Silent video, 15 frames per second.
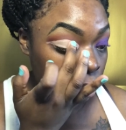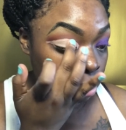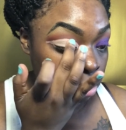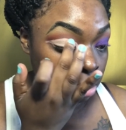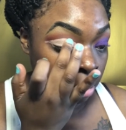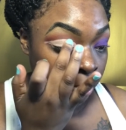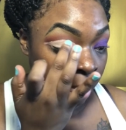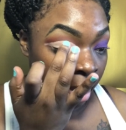
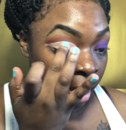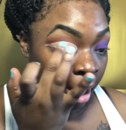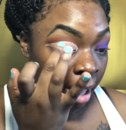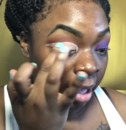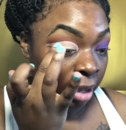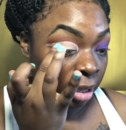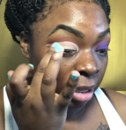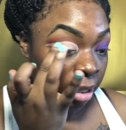to my
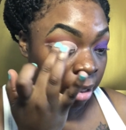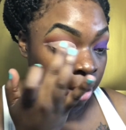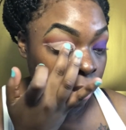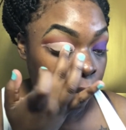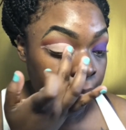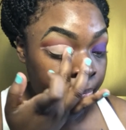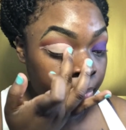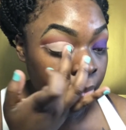eyelid
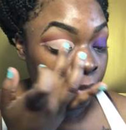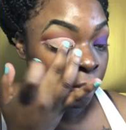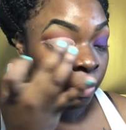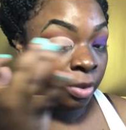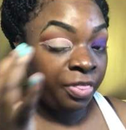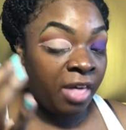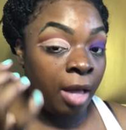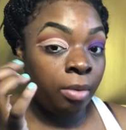
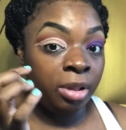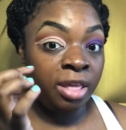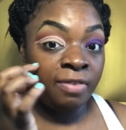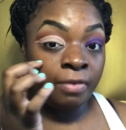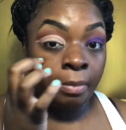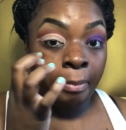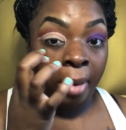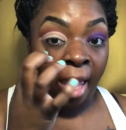without
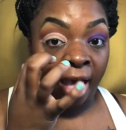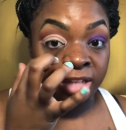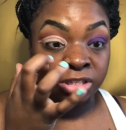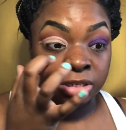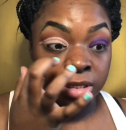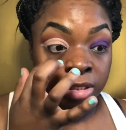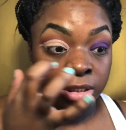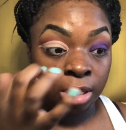leaving
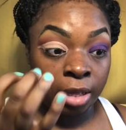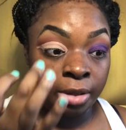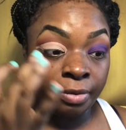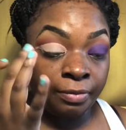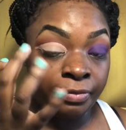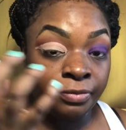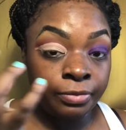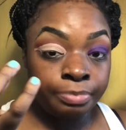patches
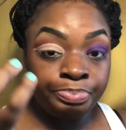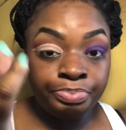of